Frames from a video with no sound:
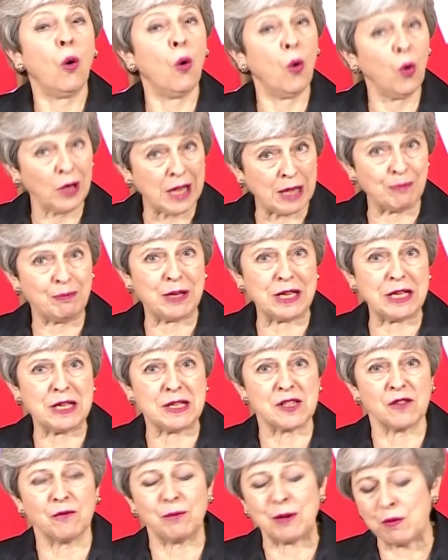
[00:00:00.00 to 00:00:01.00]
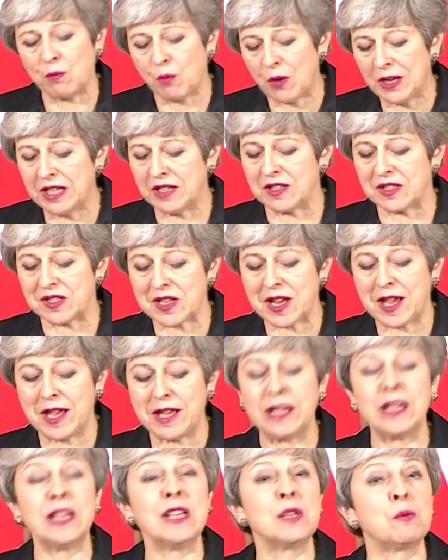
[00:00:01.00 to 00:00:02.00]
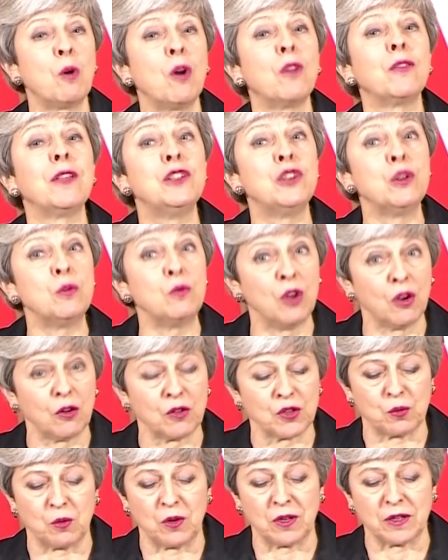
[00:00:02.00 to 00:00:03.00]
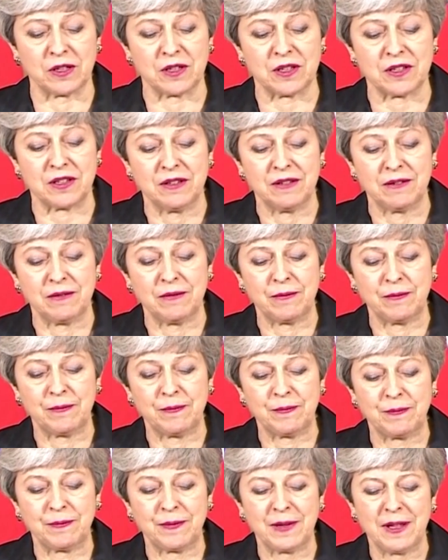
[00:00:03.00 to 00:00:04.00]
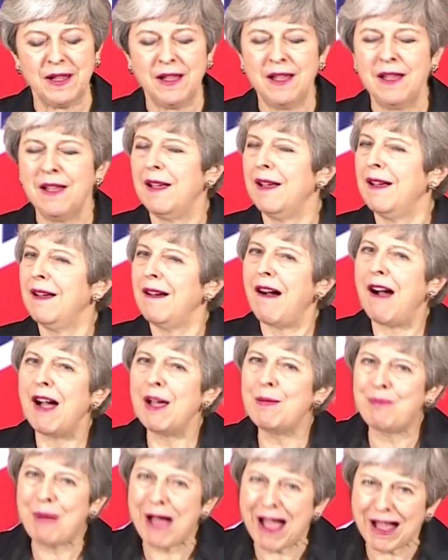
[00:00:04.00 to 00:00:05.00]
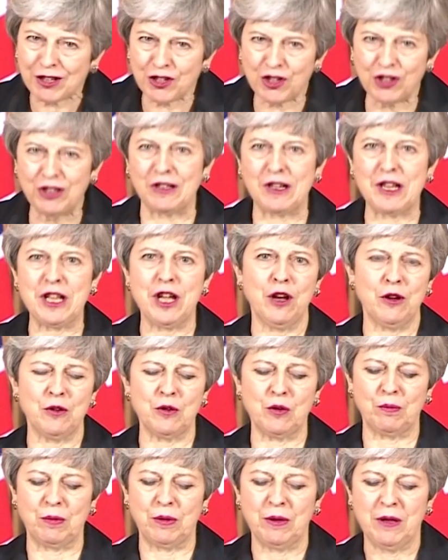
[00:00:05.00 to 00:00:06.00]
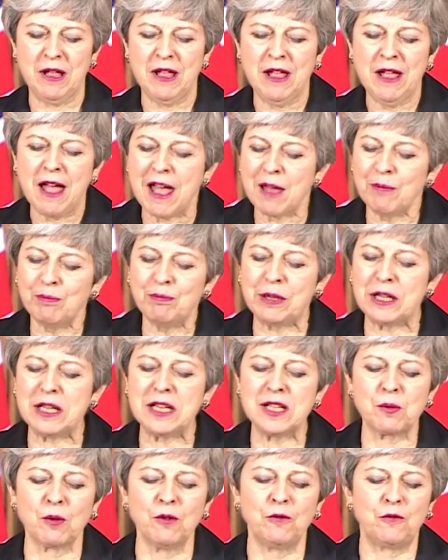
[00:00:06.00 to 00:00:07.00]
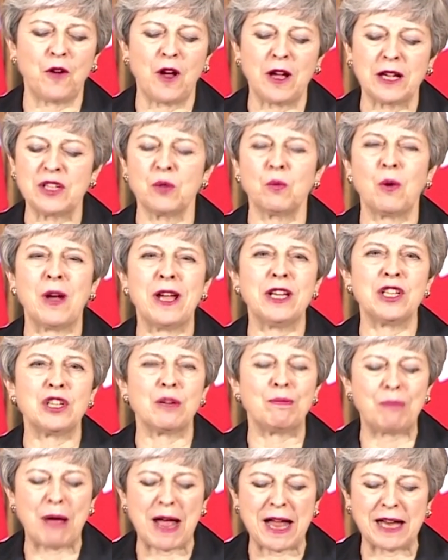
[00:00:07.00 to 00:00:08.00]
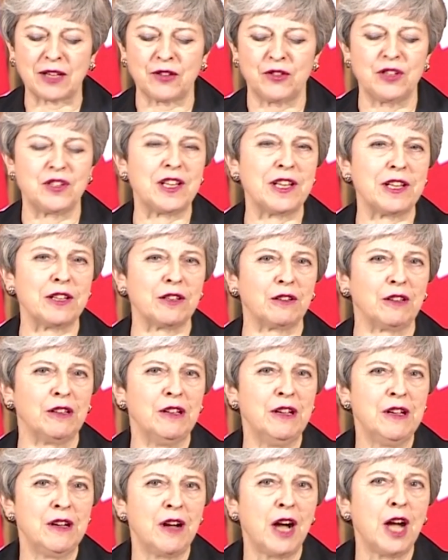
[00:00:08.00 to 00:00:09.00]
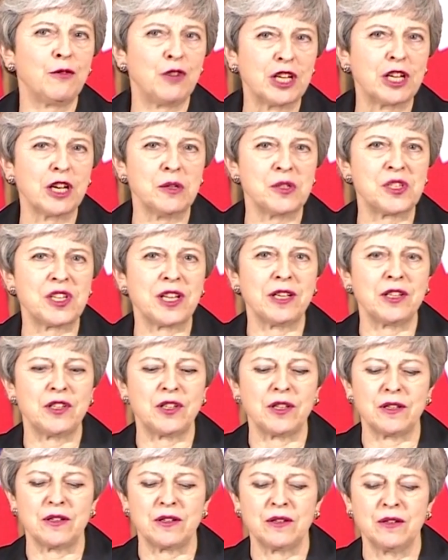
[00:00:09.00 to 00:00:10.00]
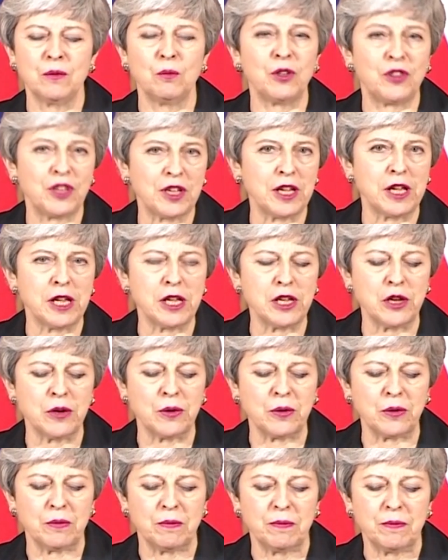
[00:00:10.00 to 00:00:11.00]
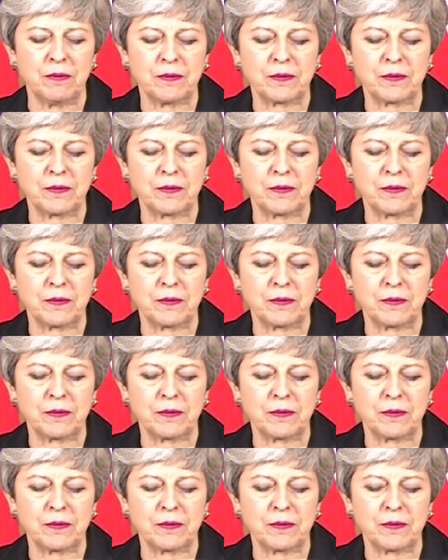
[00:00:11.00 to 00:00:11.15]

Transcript: All MPs have been willing to say is what they do not want. I passionately hope MPs will find a way to back the deal I've negotiated with the EU.